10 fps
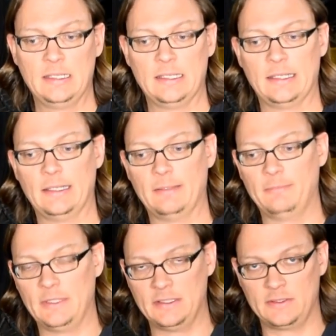
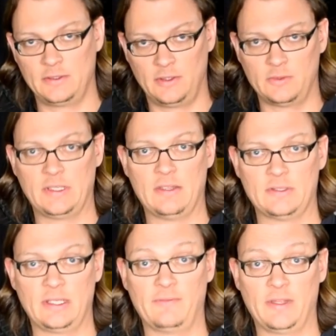goes down
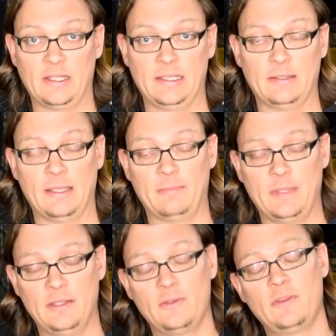significantly.
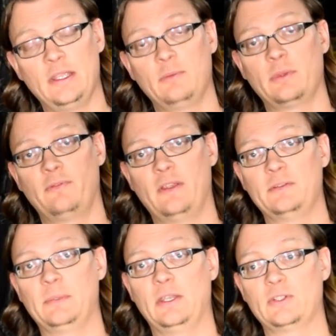The other thing with the
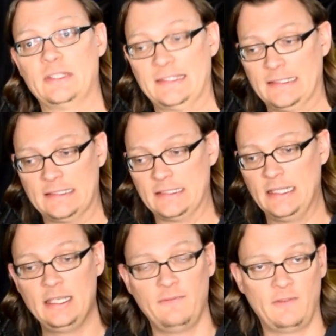5-speed gear sets, this is
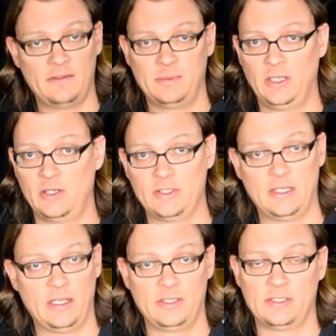any 5-speed gear
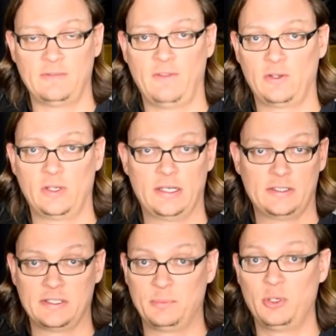set, not just the factory gear
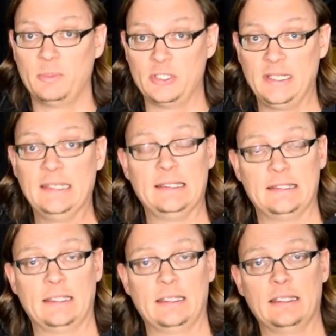sets, pretty much
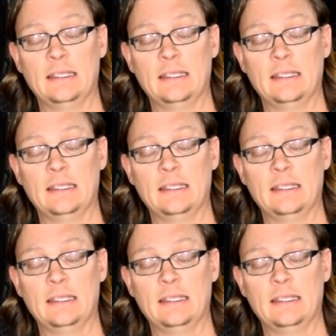anything.